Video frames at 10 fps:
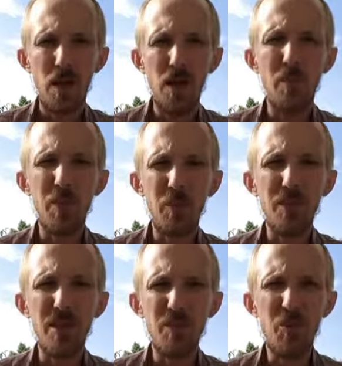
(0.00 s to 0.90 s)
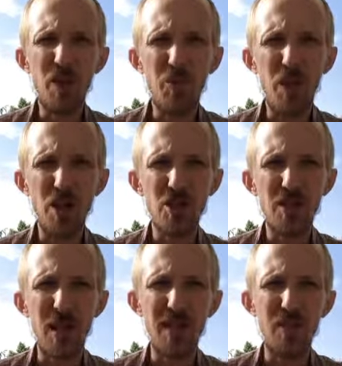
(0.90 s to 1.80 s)
little bit of a deeper
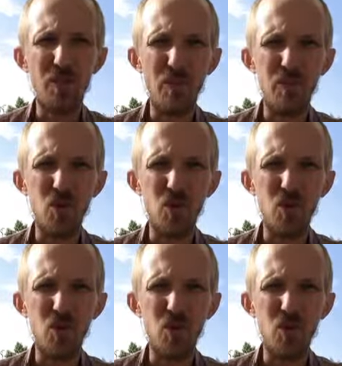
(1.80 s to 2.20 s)
impression and a